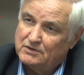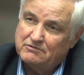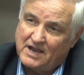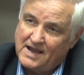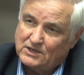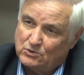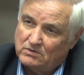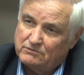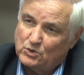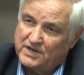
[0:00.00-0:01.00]
of the
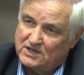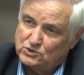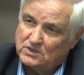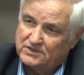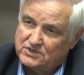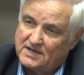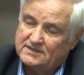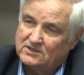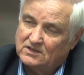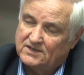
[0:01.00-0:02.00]
value of vocational and
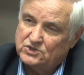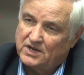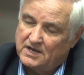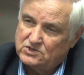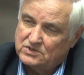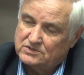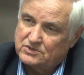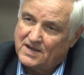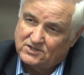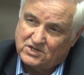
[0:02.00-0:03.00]
technical
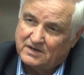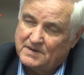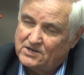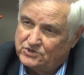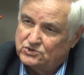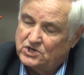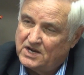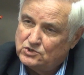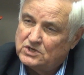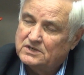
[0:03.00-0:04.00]
education. So I set about to
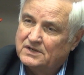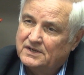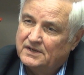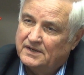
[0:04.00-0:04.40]
change it.